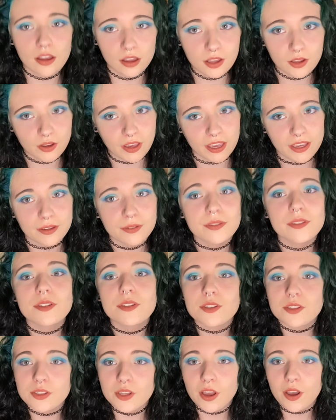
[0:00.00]
Okay,
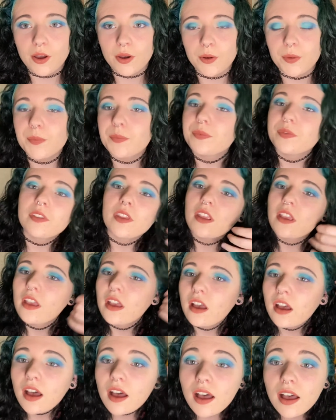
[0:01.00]
So
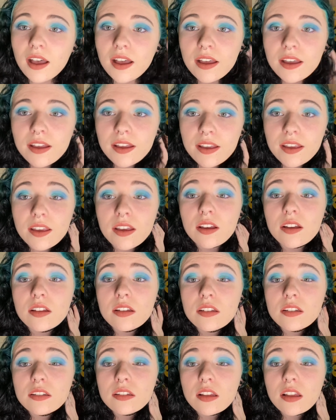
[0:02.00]
I
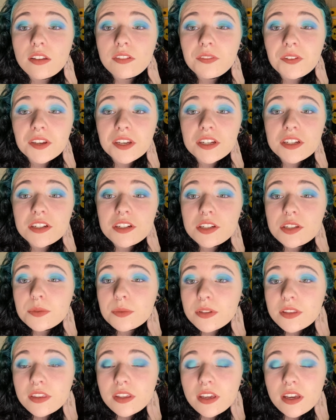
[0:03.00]
finished
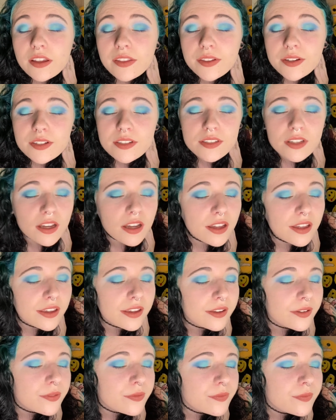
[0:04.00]
with the other
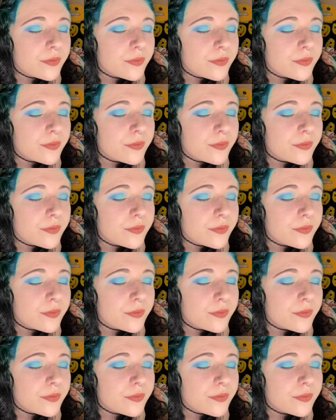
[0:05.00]
side,